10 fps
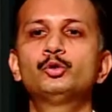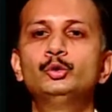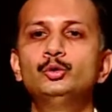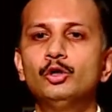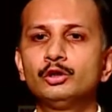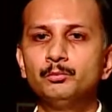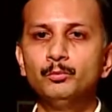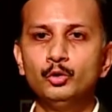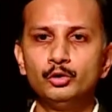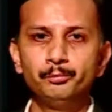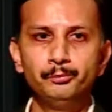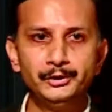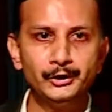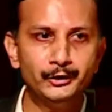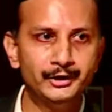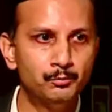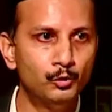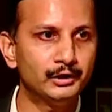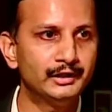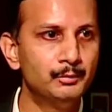do on a more periodic, more
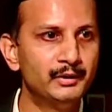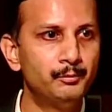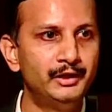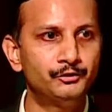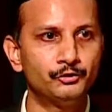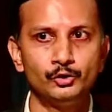rhythmic basis.